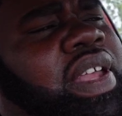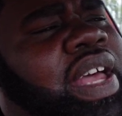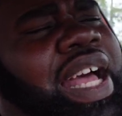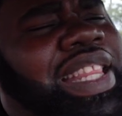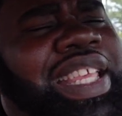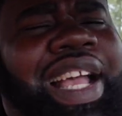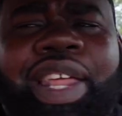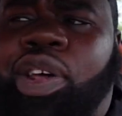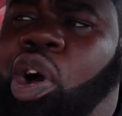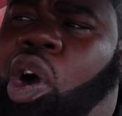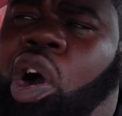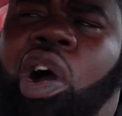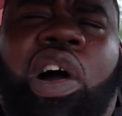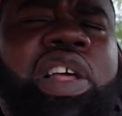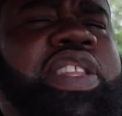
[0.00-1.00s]
I think out of
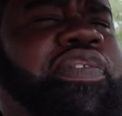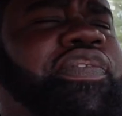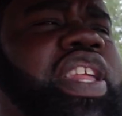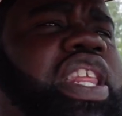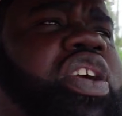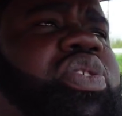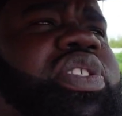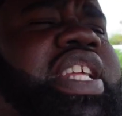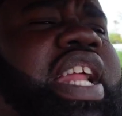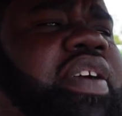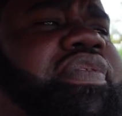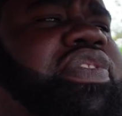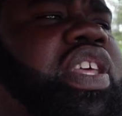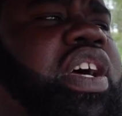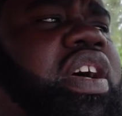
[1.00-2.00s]
all the videos that
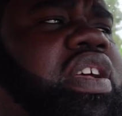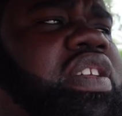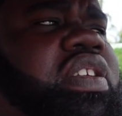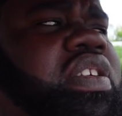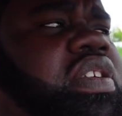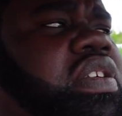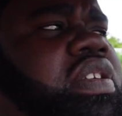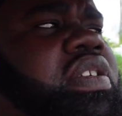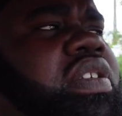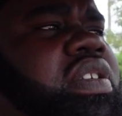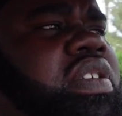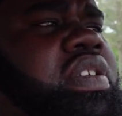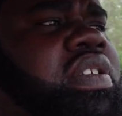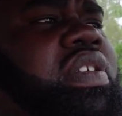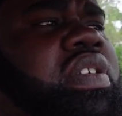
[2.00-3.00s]
I've done,
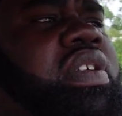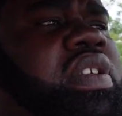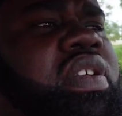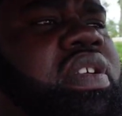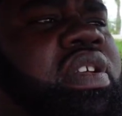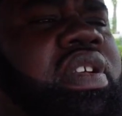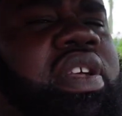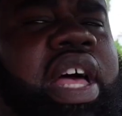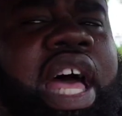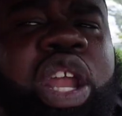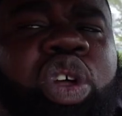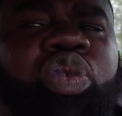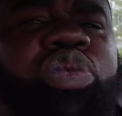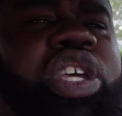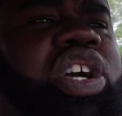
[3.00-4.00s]
I
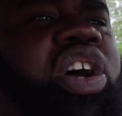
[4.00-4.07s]
don't